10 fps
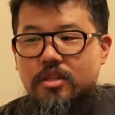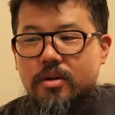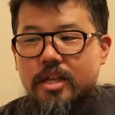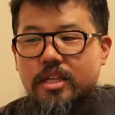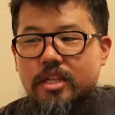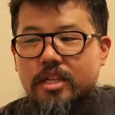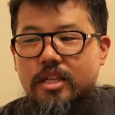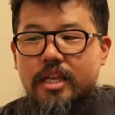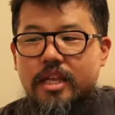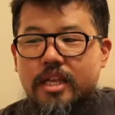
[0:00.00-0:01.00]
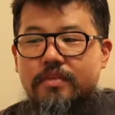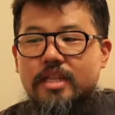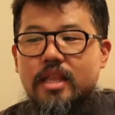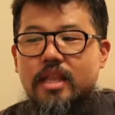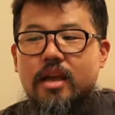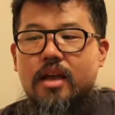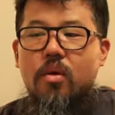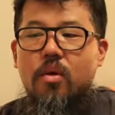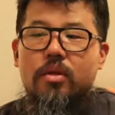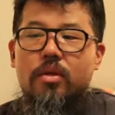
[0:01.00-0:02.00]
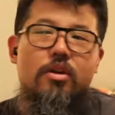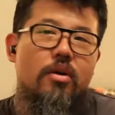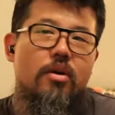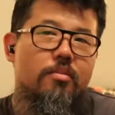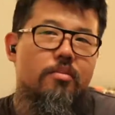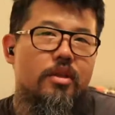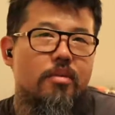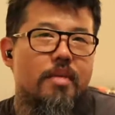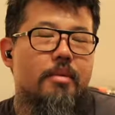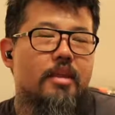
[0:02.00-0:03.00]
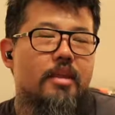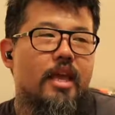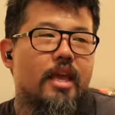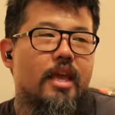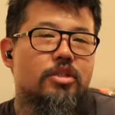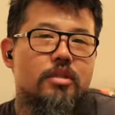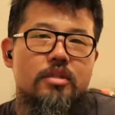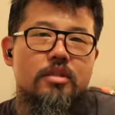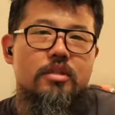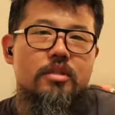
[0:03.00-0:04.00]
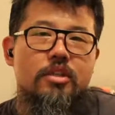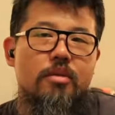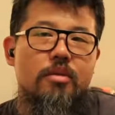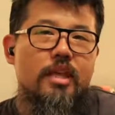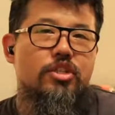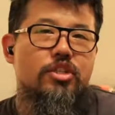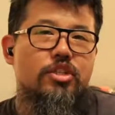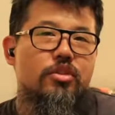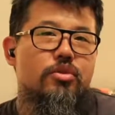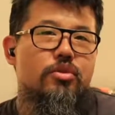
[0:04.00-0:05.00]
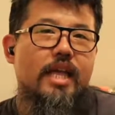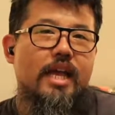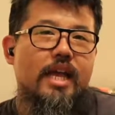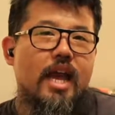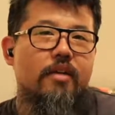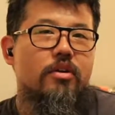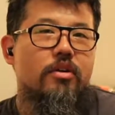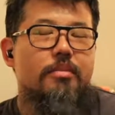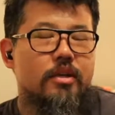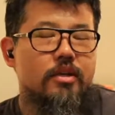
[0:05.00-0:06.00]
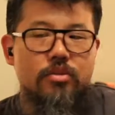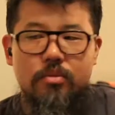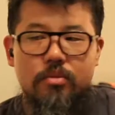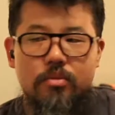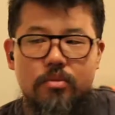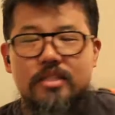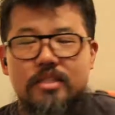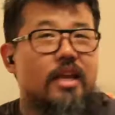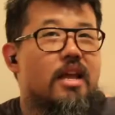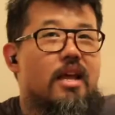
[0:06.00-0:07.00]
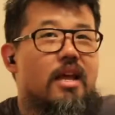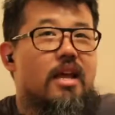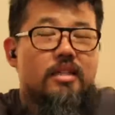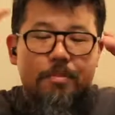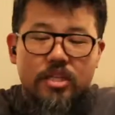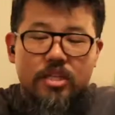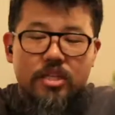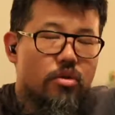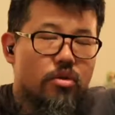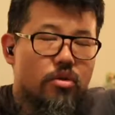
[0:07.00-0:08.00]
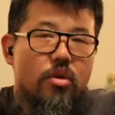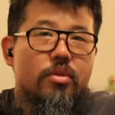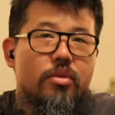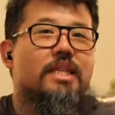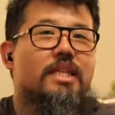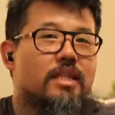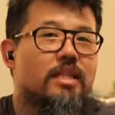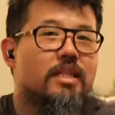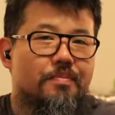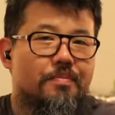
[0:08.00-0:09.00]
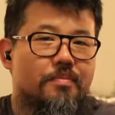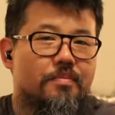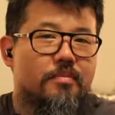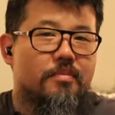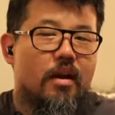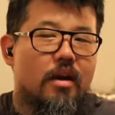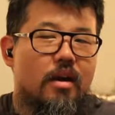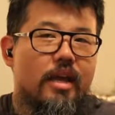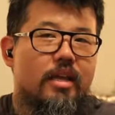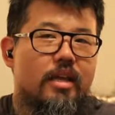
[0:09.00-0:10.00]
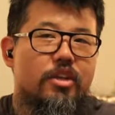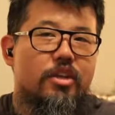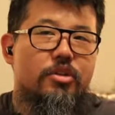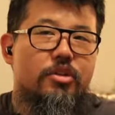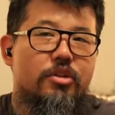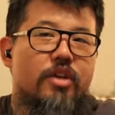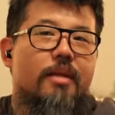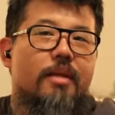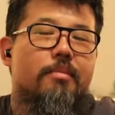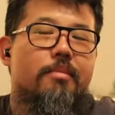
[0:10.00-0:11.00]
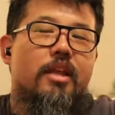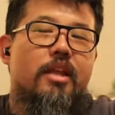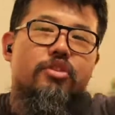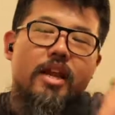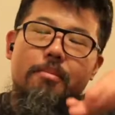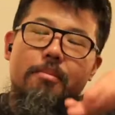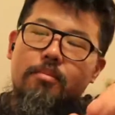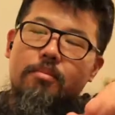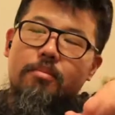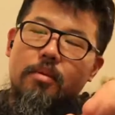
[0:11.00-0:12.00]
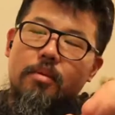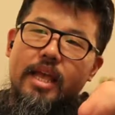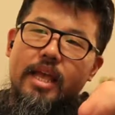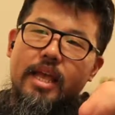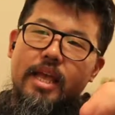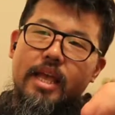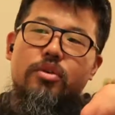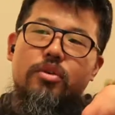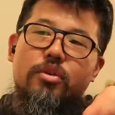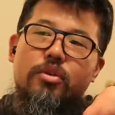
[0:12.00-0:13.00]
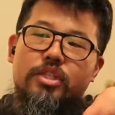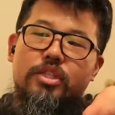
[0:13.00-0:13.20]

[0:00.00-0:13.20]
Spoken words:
then she was like even saying like, oh well, maybe they shouldn't use that kind of verbiage or whatever. It's like, bitch, you don't own the business, all right? And she tried to play it off as though she's like